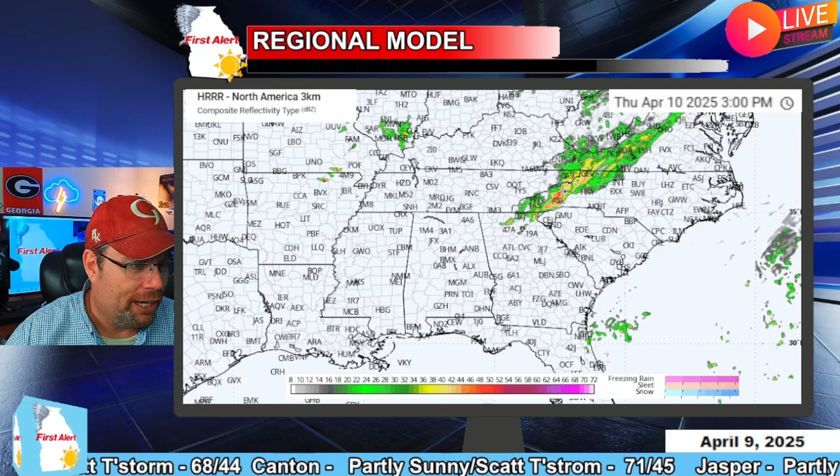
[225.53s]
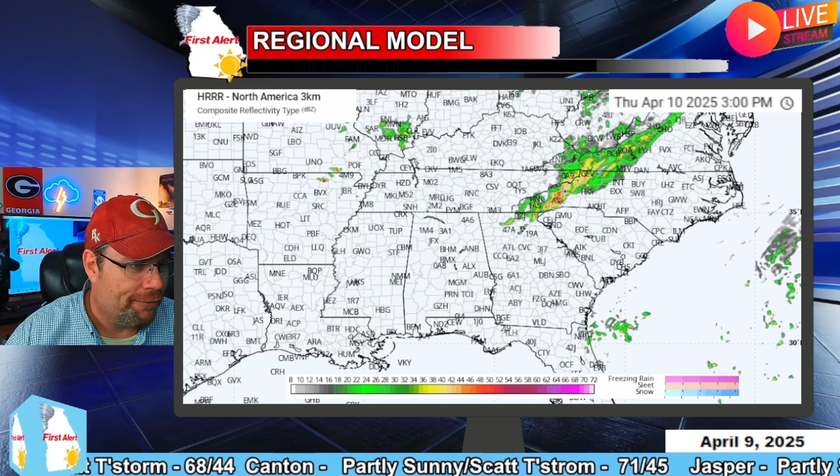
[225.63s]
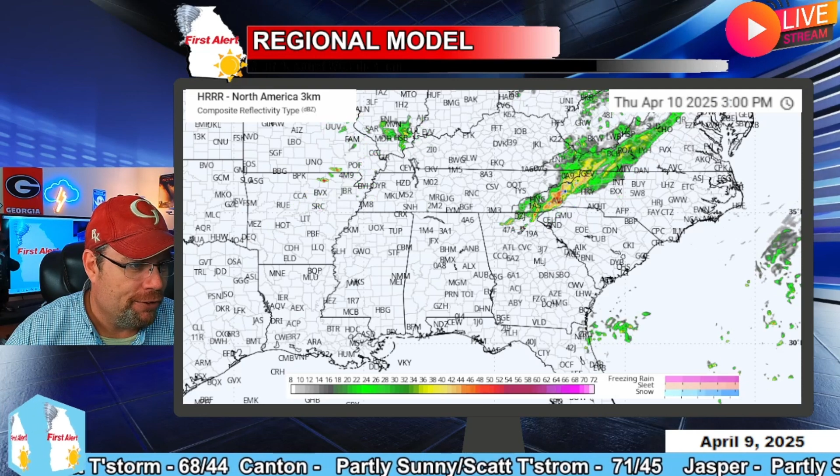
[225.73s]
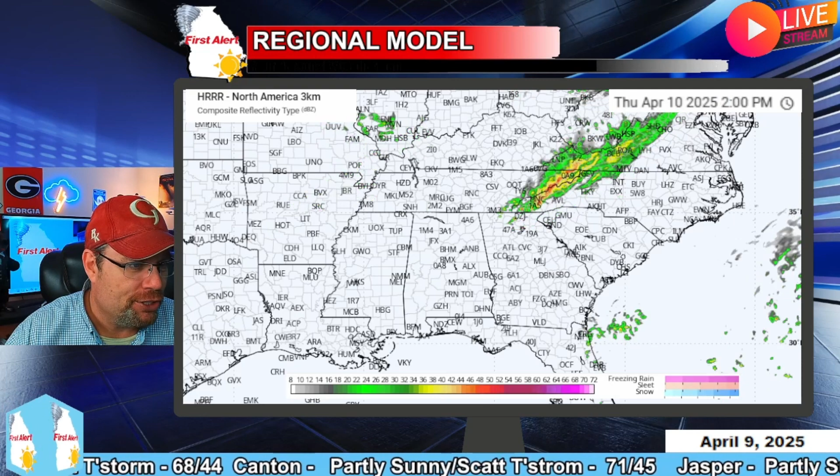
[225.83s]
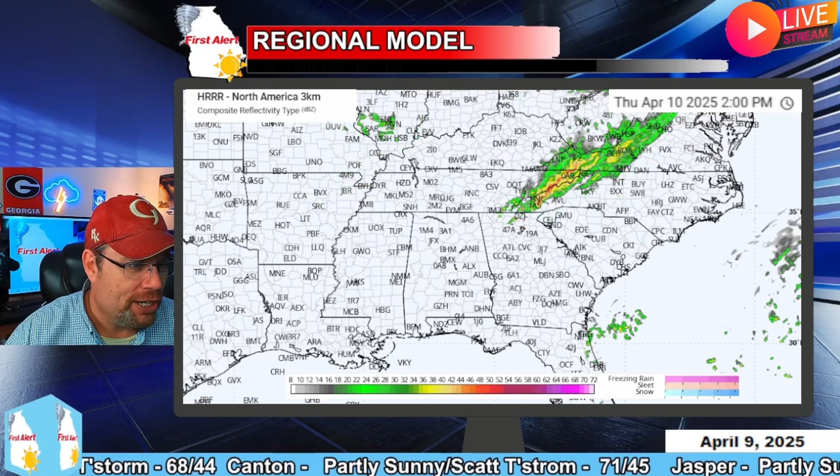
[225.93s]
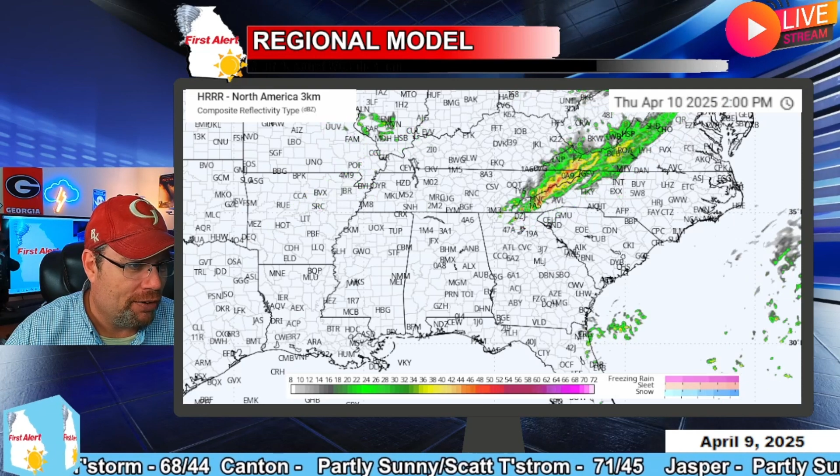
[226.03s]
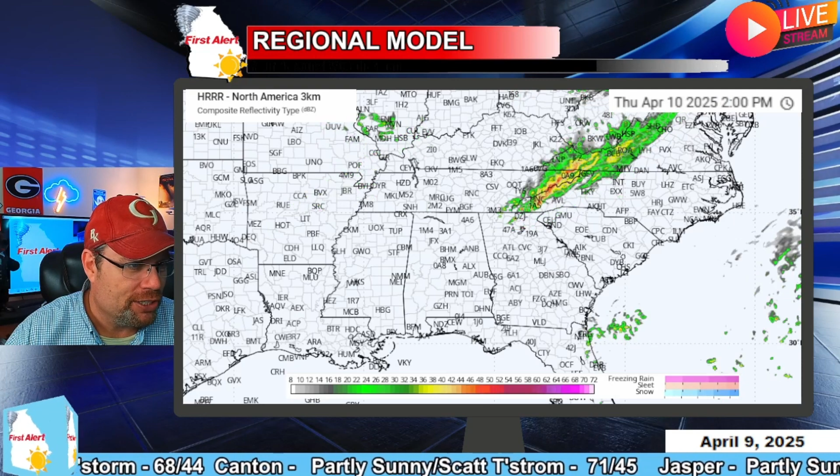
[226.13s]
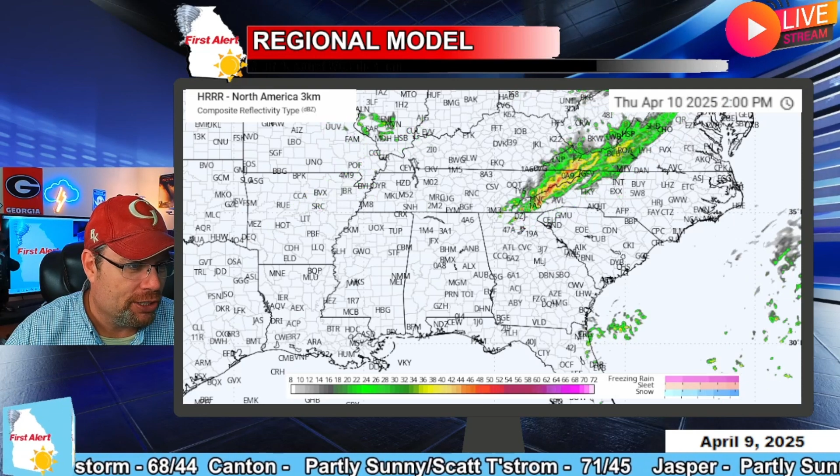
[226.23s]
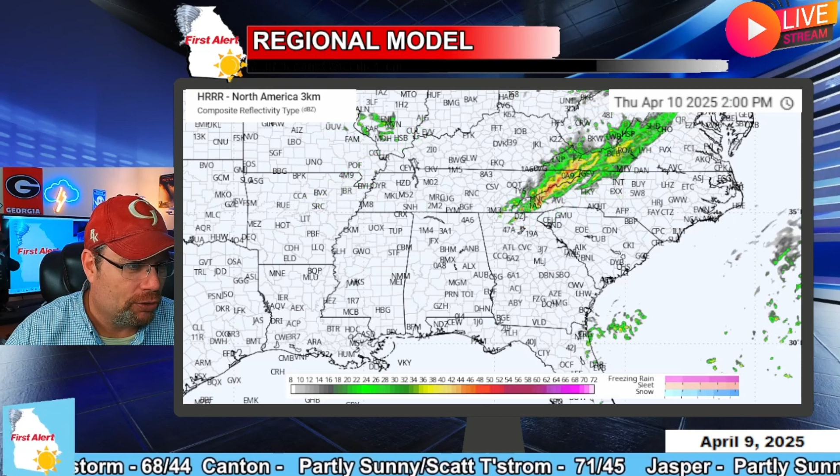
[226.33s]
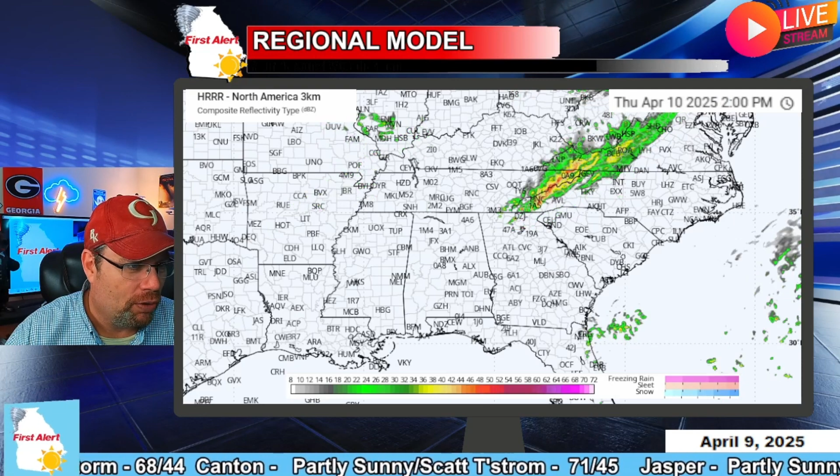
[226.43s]
Got a few
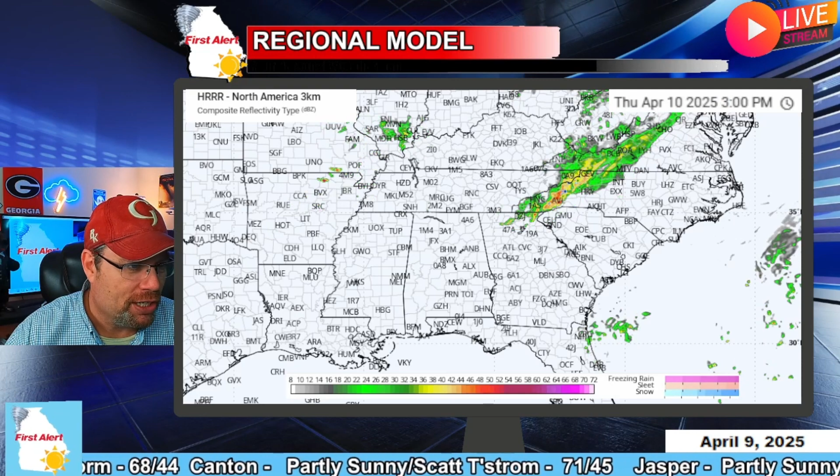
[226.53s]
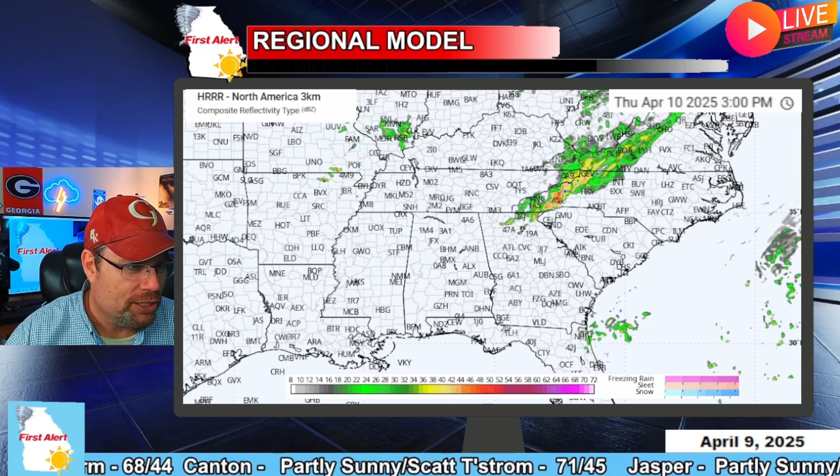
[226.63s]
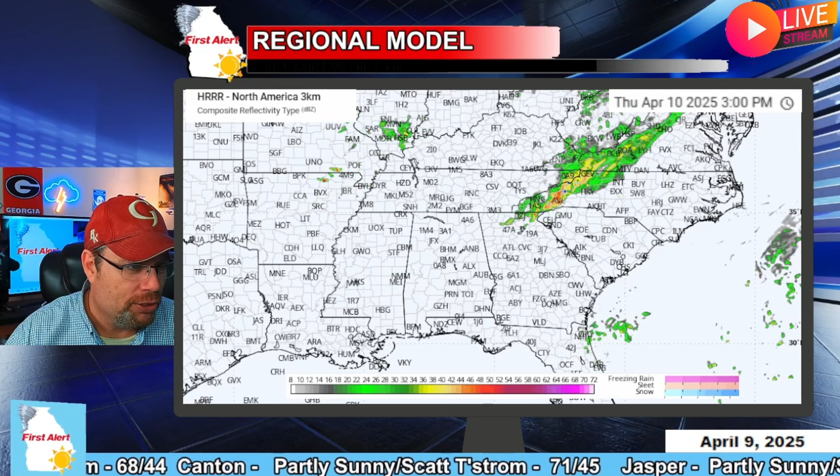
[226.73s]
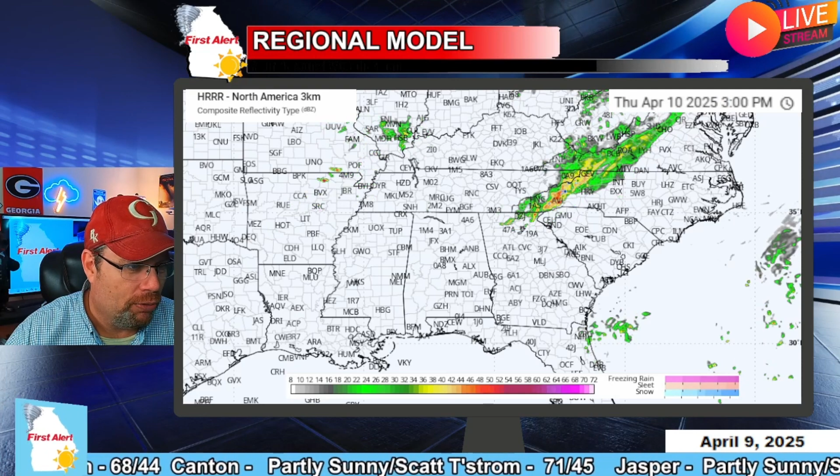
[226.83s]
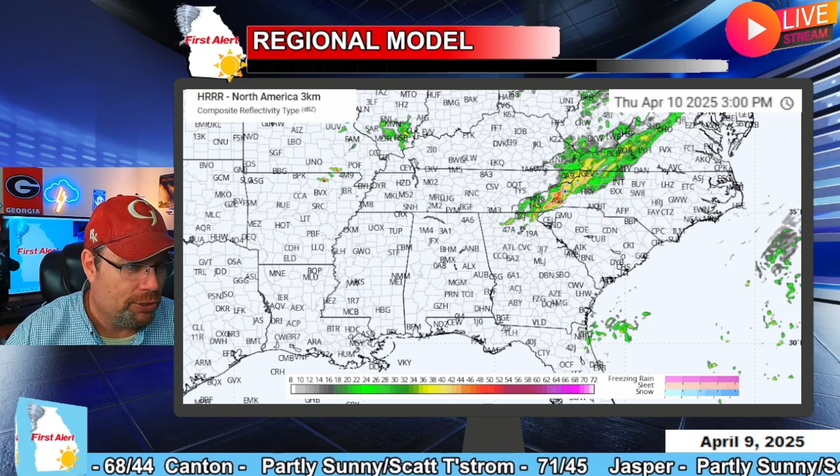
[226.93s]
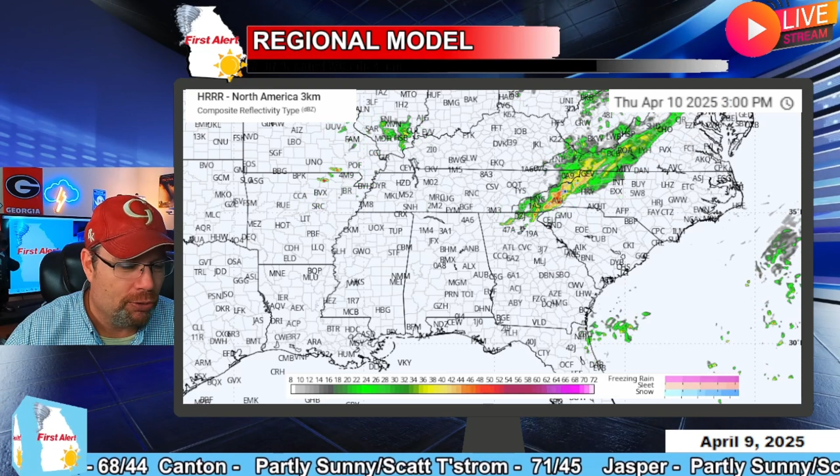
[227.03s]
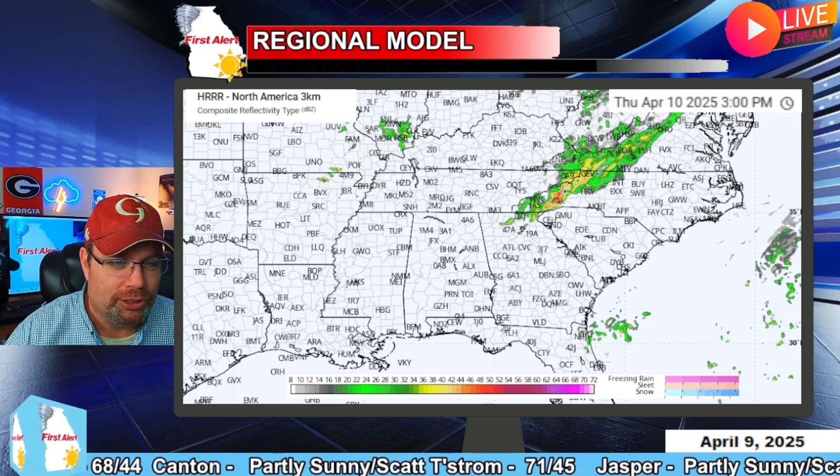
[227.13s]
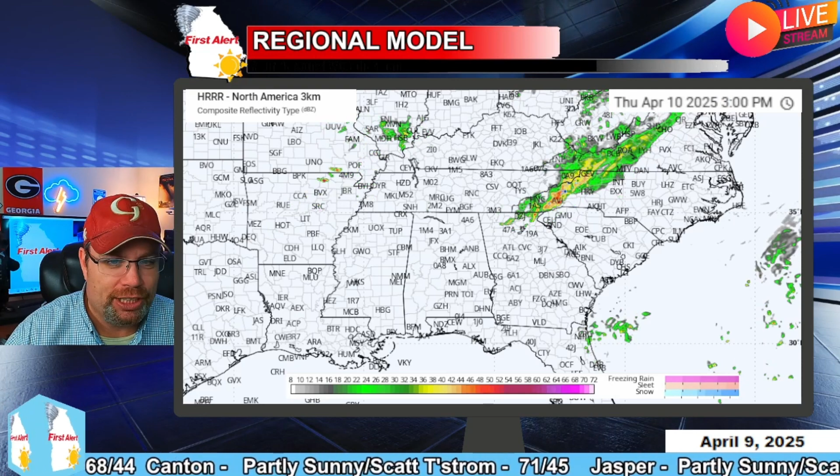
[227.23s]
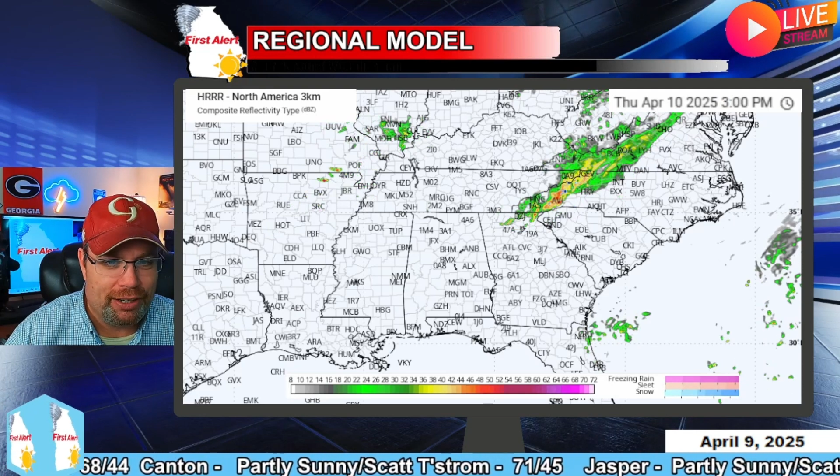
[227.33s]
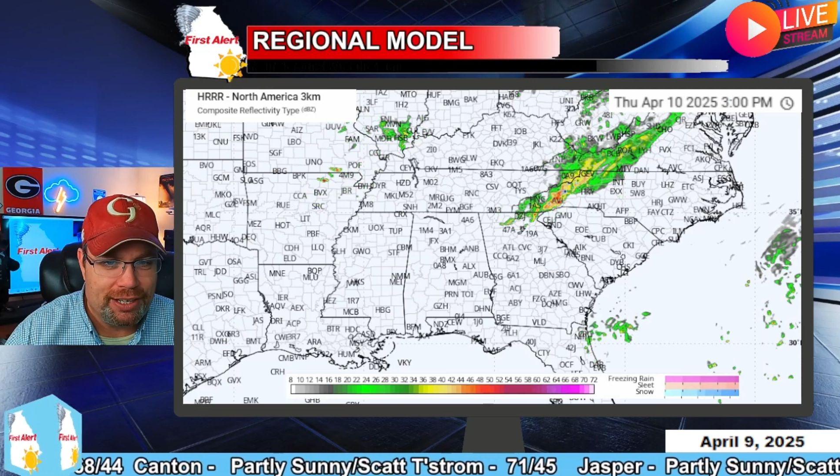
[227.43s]
showers there across the North
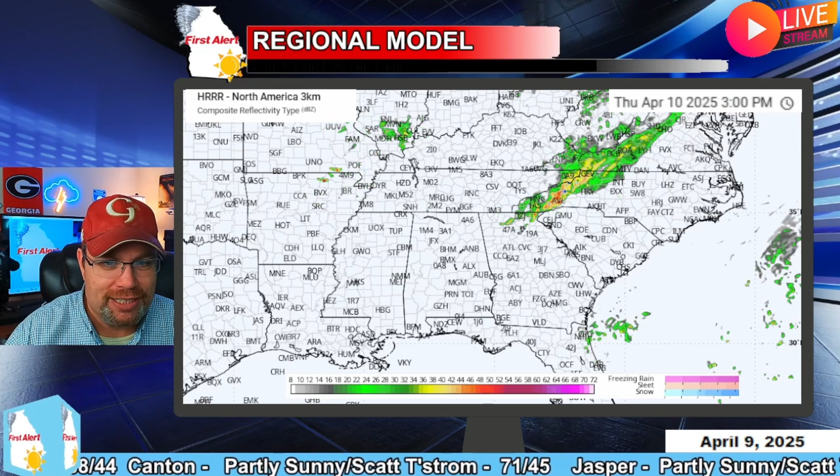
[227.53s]
Georgia area.